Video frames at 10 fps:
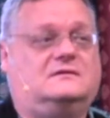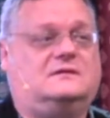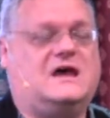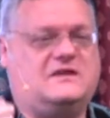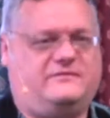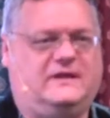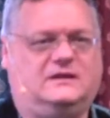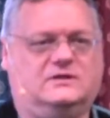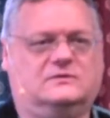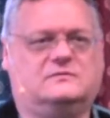not fake
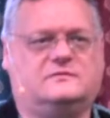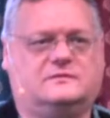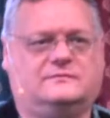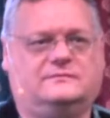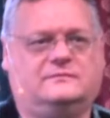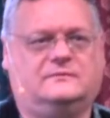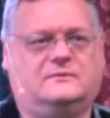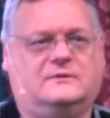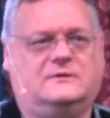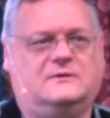news.
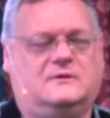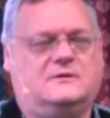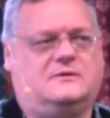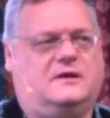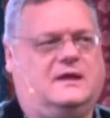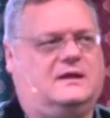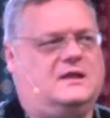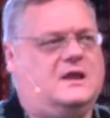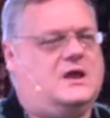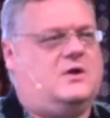Right?
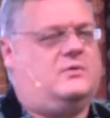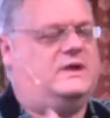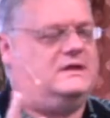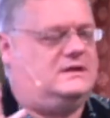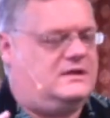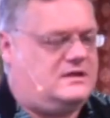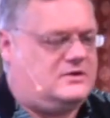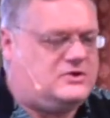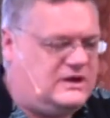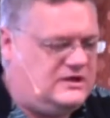When
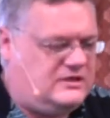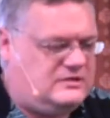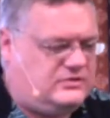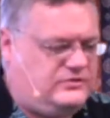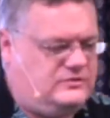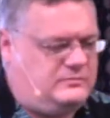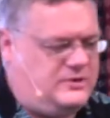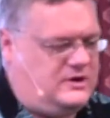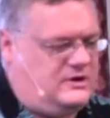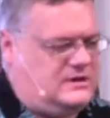Greta
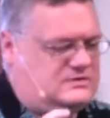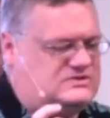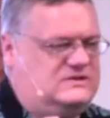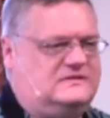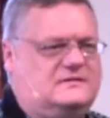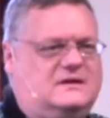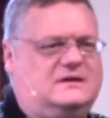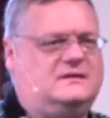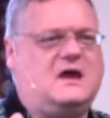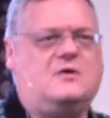Thunberg, she's the
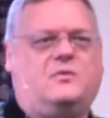young